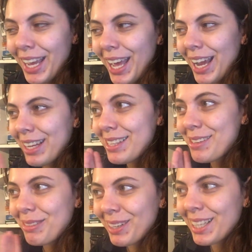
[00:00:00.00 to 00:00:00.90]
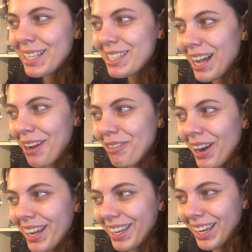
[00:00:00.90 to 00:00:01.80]
because it's really
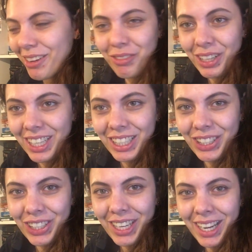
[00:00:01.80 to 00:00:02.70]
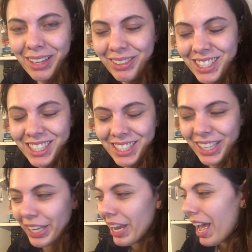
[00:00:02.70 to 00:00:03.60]
sci-fi and really nerdy, which is
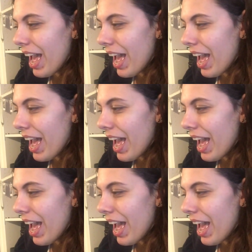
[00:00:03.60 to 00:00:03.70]
good.